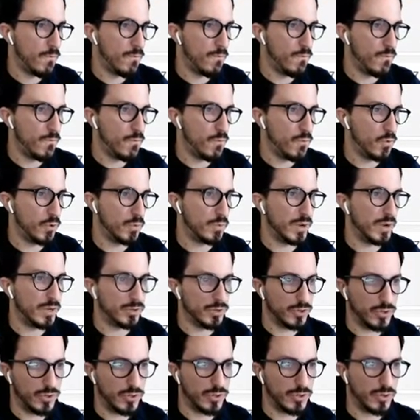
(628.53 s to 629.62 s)
4
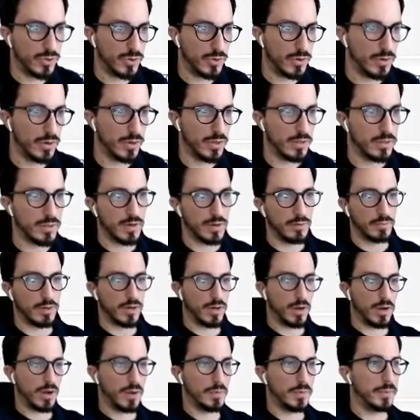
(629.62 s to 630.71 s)
measures. And then I'm gonna copy